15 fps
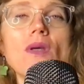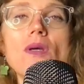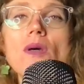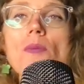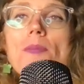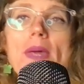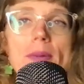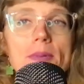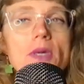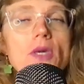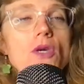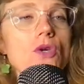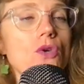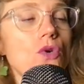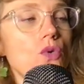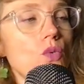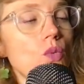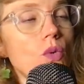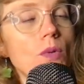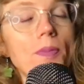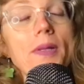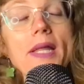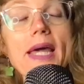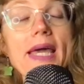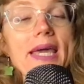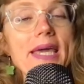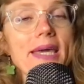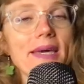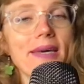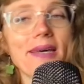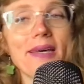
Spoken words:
Maybe you will play,